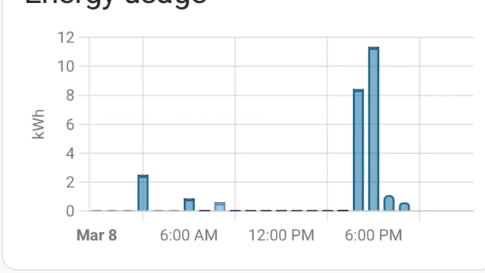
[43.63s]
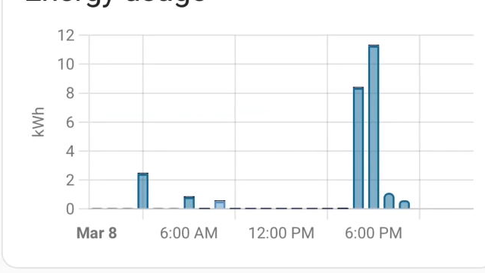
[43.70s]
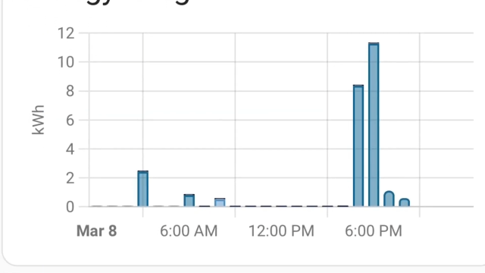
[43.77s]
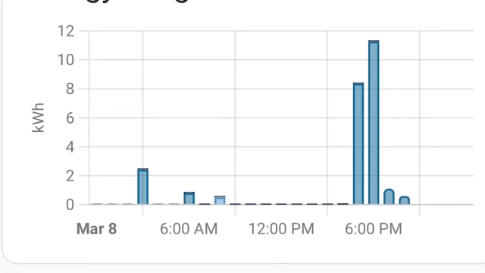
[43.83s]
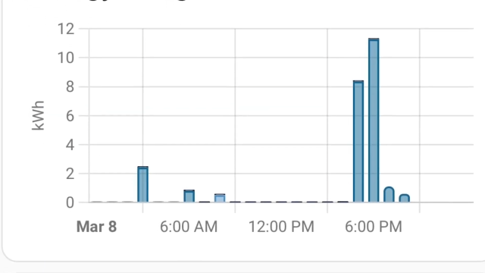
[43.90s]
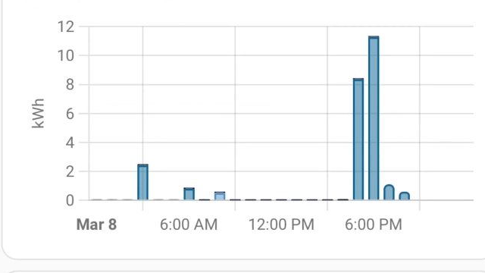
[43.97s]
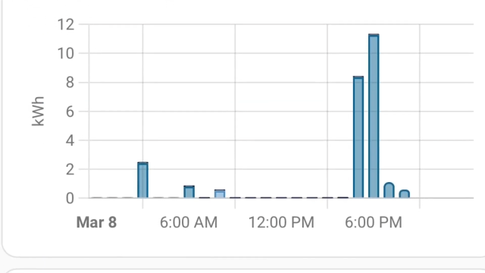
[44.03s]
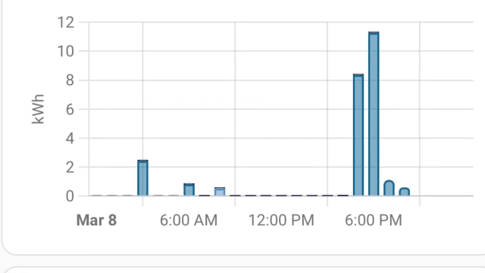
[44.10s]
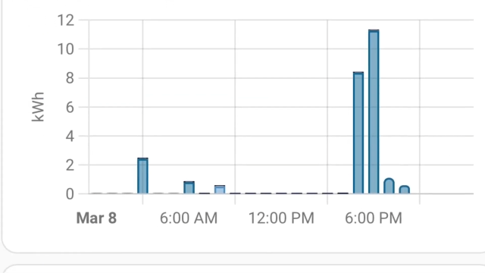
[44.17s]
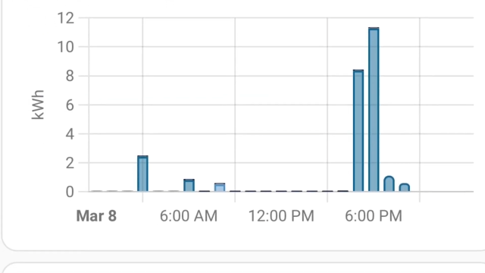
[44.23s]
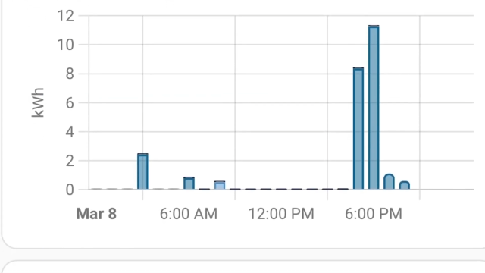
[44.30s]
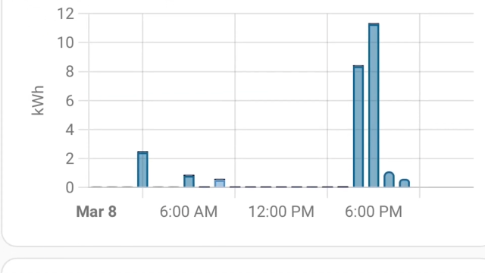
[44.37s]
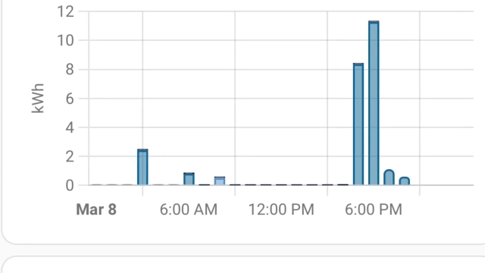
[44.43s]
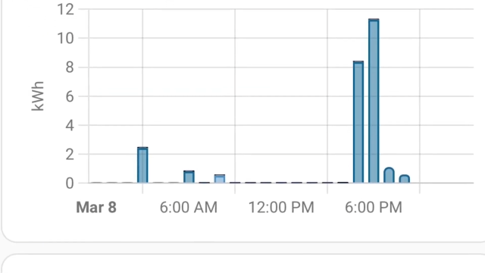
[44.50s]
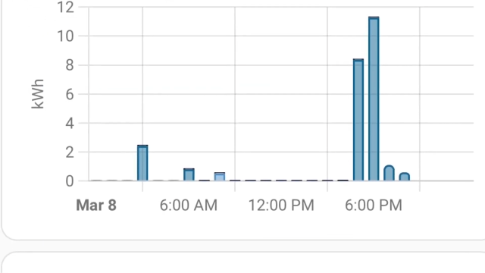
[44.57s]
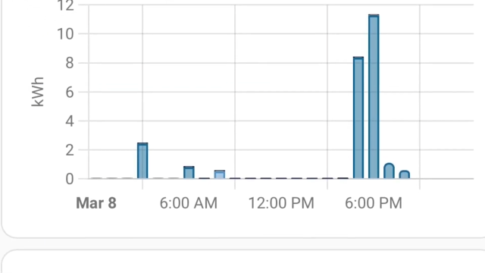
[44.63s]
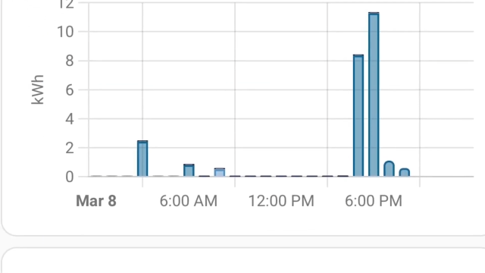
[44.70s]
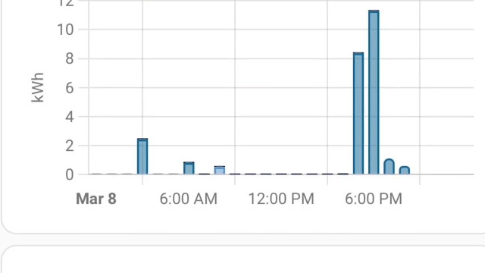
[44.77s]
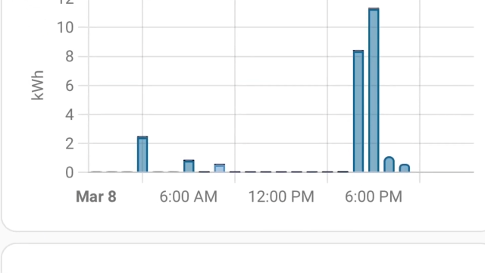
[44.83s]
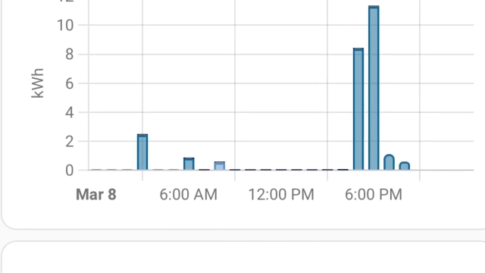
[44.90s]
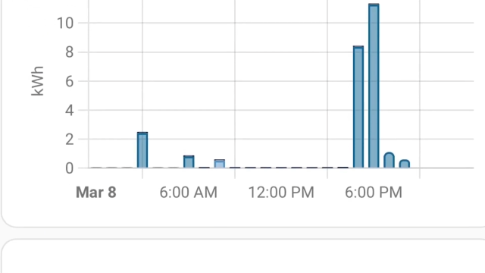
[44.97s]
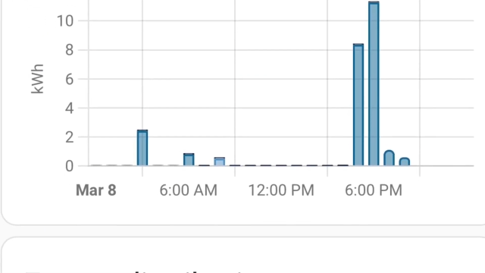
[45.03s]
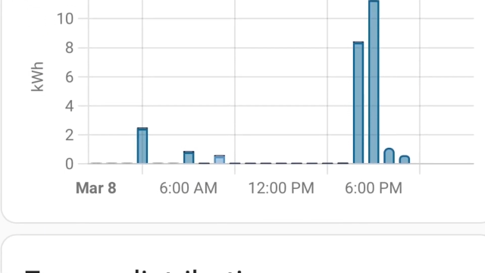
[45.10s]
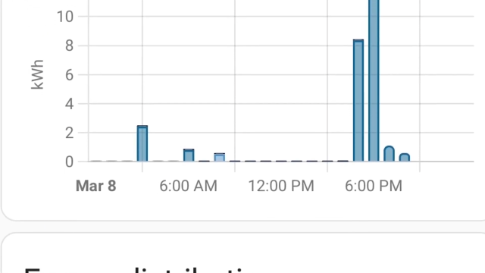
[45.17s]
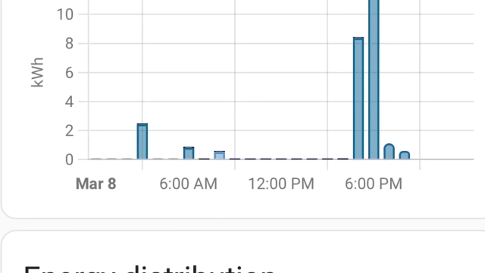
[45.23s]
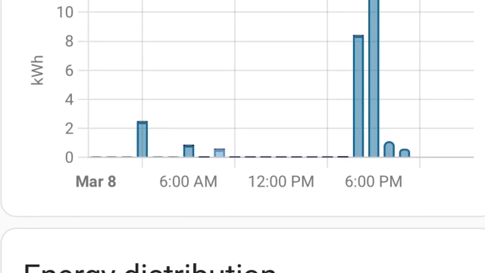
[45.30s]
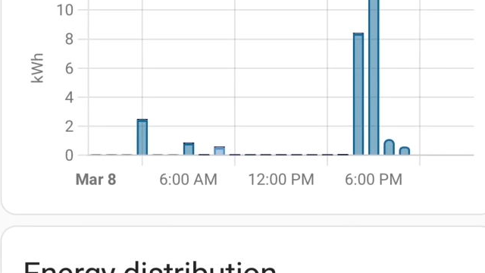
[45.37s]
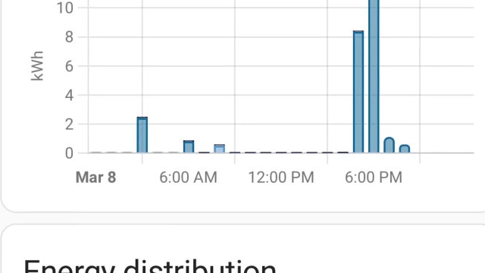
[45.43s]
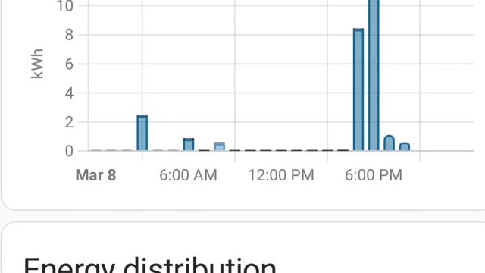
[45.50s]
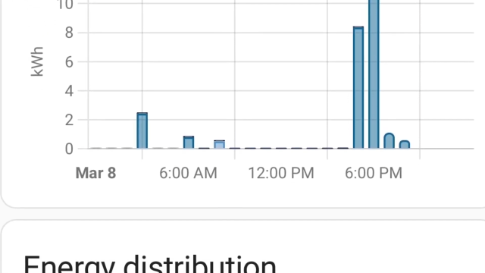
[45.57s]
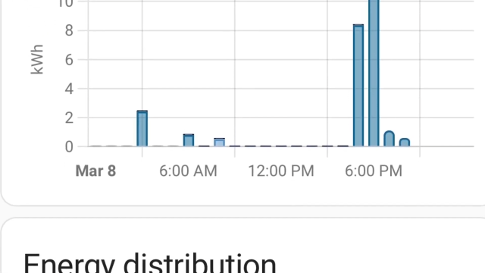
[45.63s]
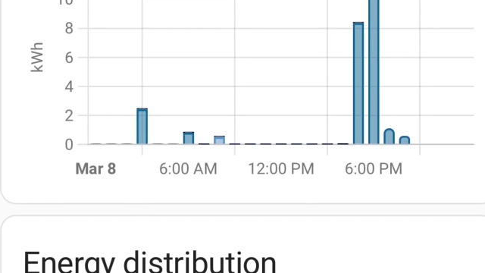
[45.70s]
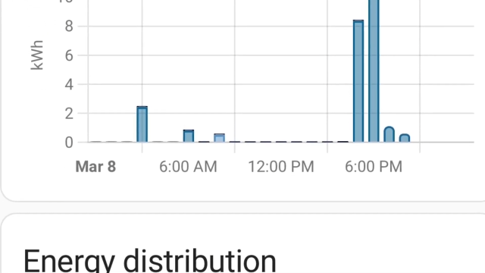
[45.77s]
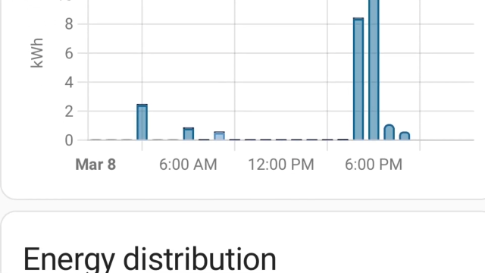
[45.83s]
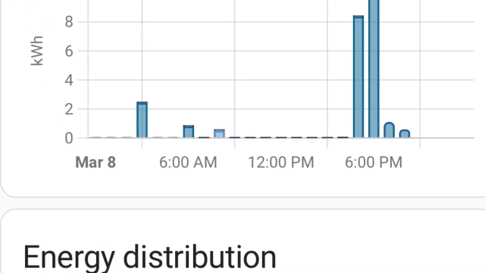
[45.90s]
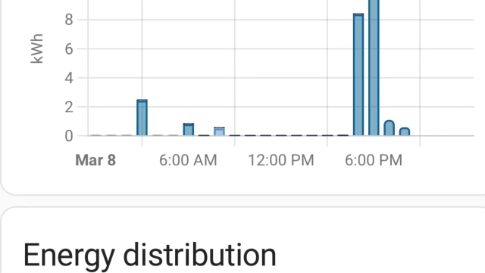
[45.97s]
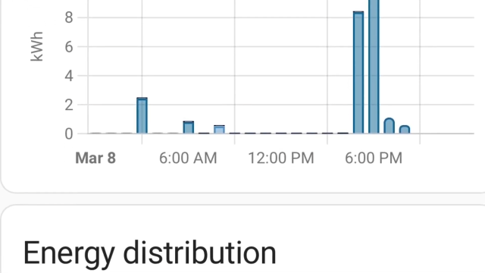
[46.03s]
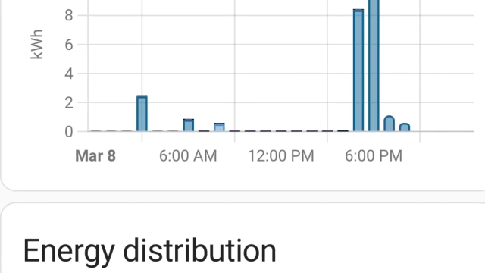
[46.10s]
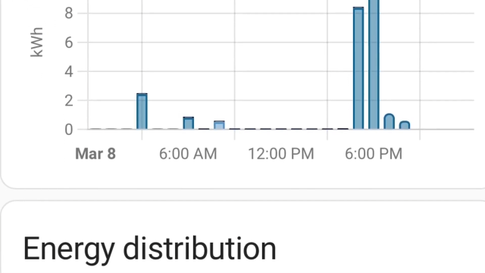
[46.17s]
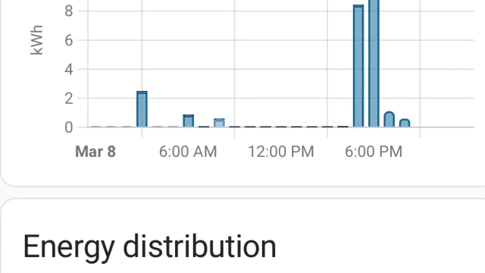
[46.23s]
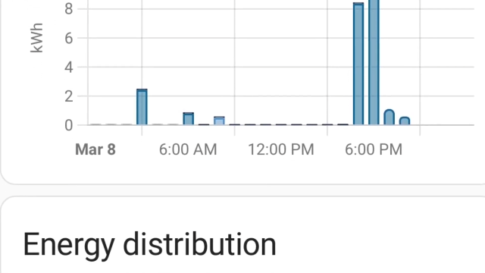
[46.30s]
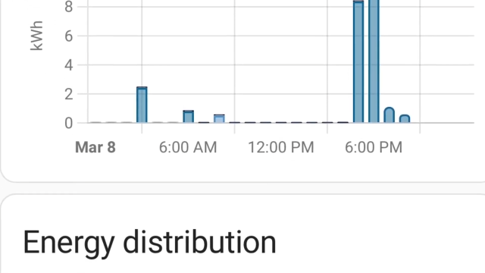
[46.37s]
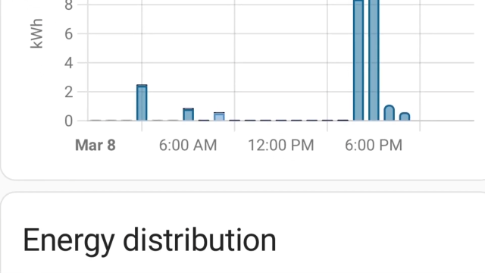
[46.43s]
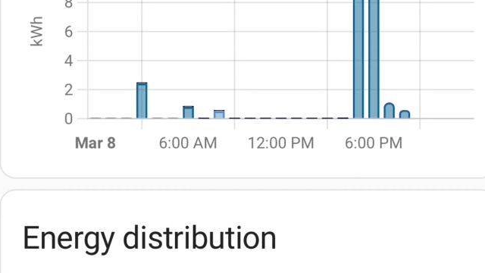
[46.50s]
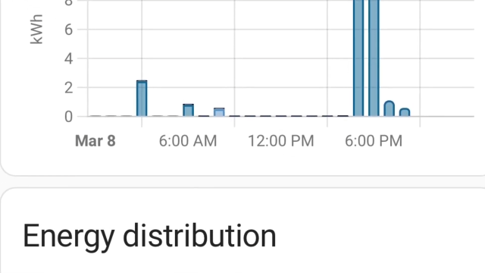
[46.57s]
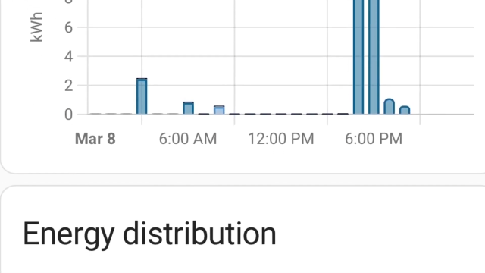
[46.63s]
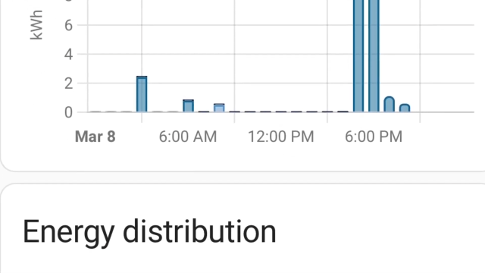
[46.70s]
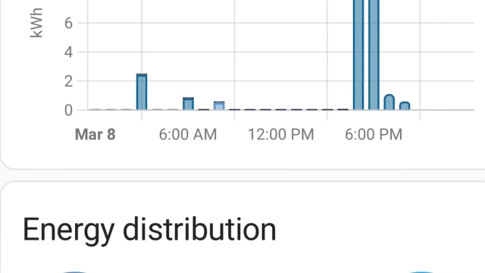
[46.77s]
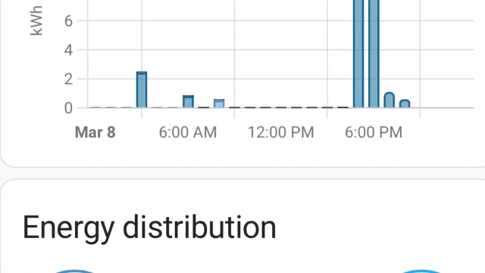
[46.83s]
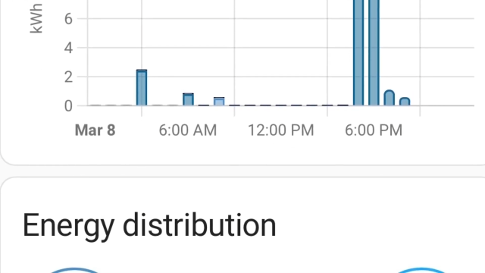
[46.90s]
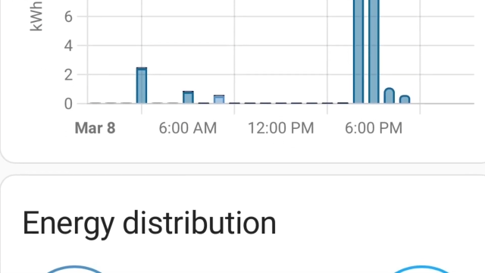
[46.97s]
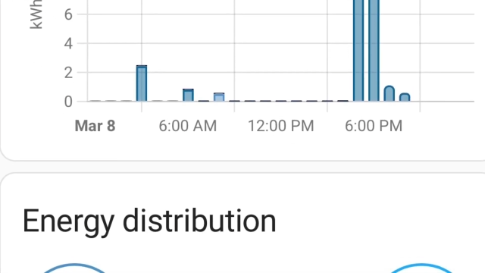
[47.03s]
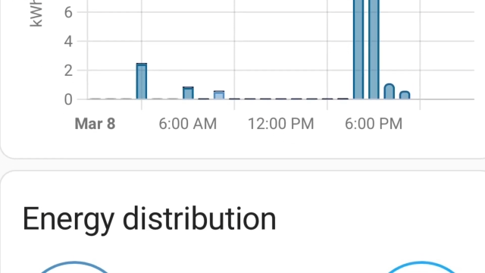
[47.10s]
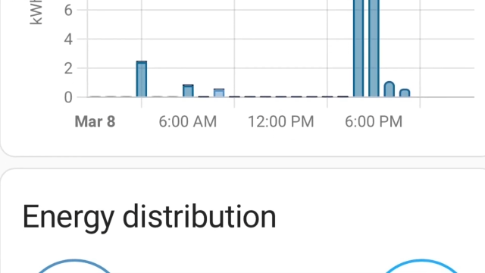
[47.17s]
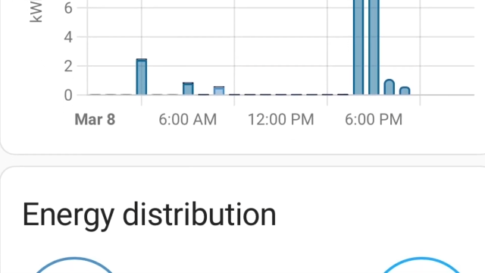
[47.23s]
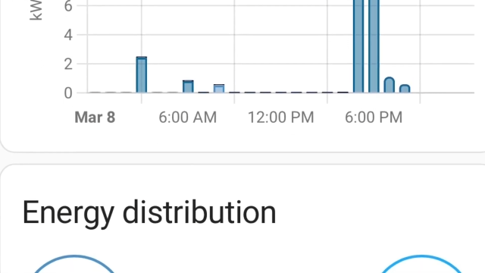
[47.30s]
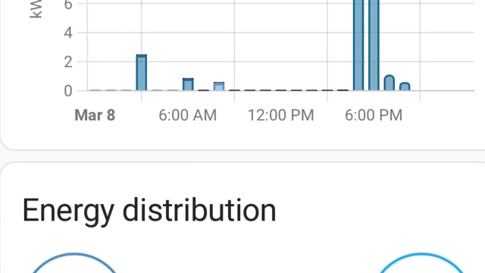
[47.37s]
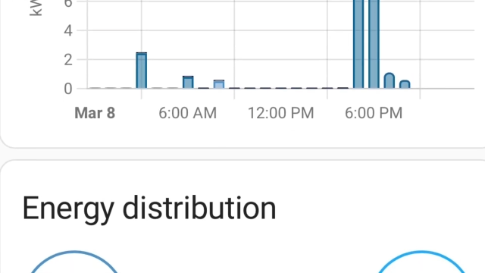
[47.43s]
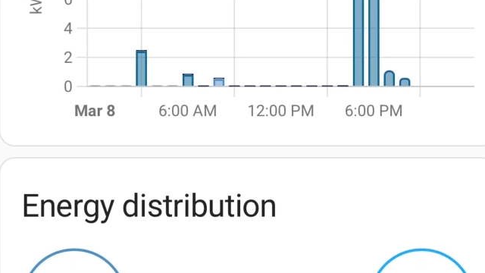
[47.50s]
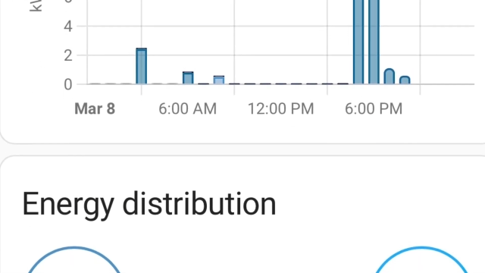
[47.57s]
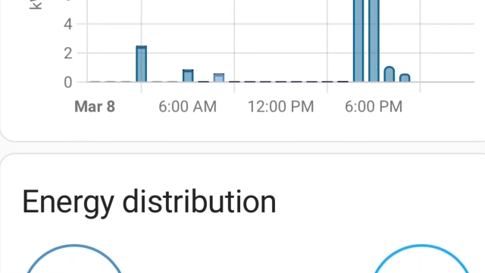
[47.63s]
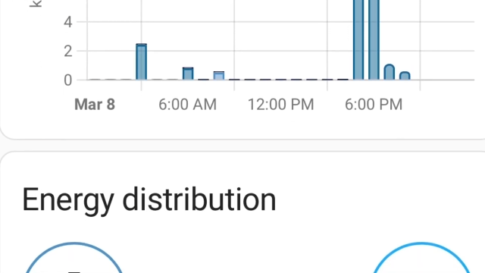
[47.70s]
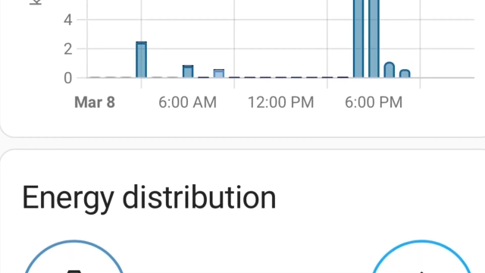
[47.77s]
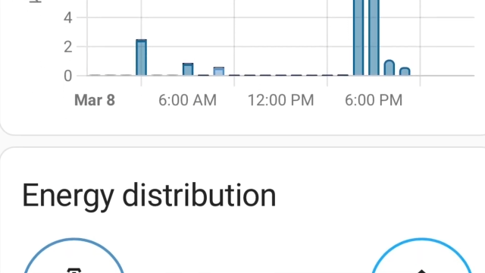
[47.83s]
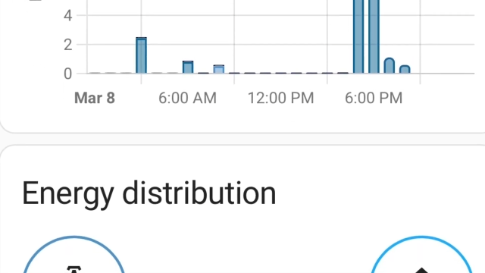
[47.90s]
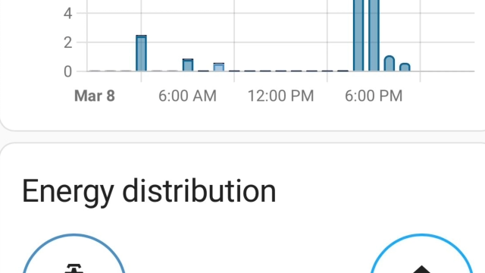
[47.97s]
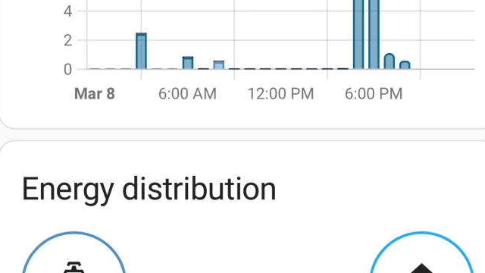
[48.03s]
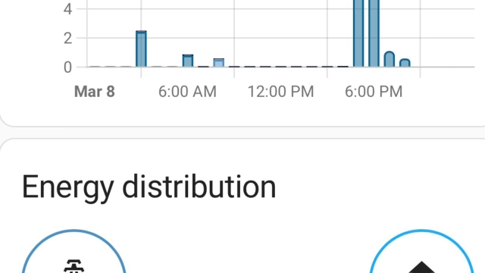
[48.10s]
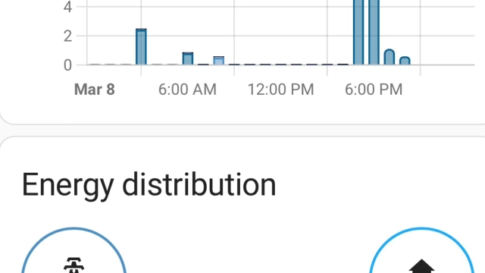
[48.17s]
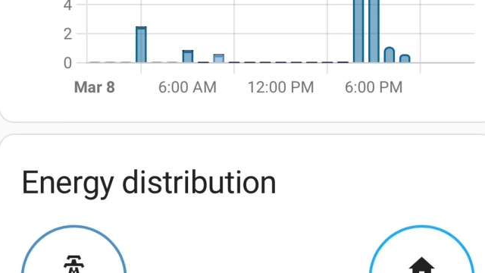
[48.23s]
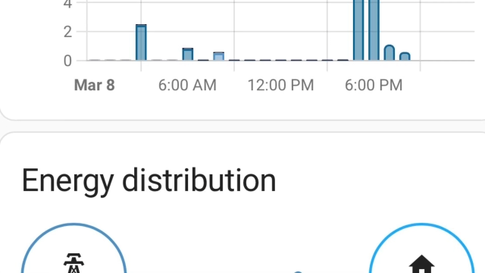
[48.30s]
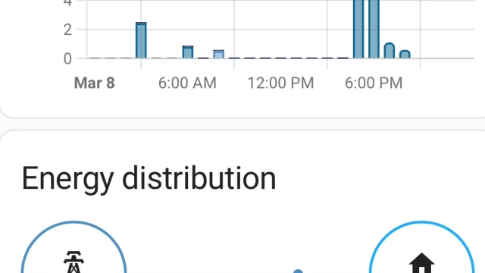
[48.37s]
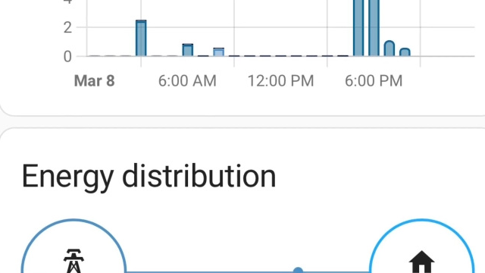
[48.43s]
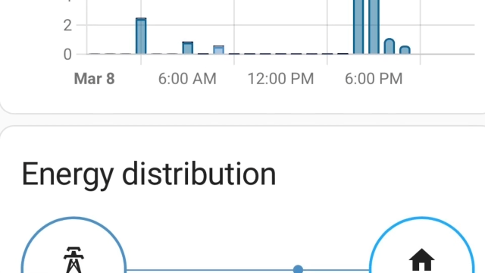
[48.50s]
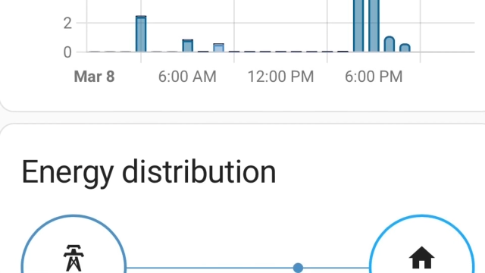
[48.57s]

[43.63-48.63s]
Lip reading: Nobody's mouth can be seen.